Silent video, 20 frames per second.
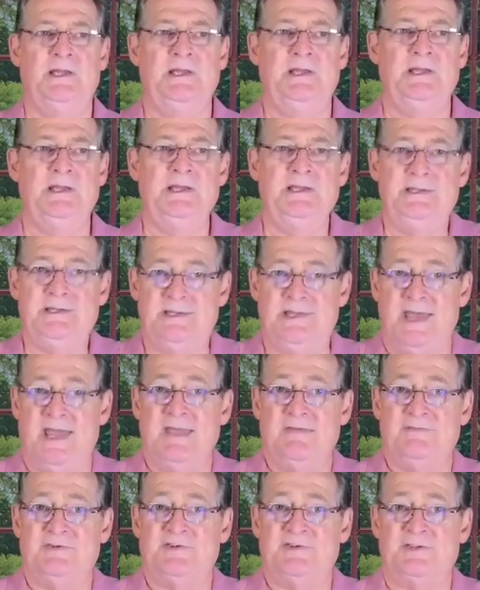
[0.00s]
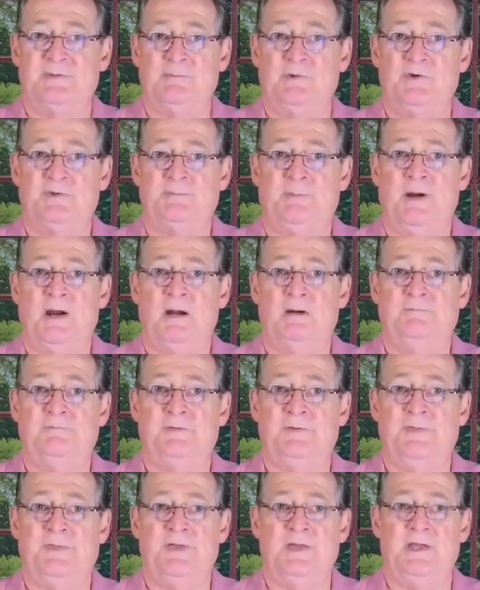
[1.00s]
He gave us the most powerful
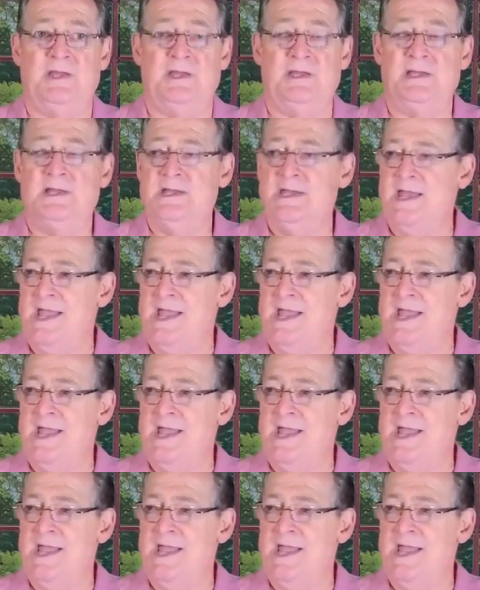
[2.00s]
thing,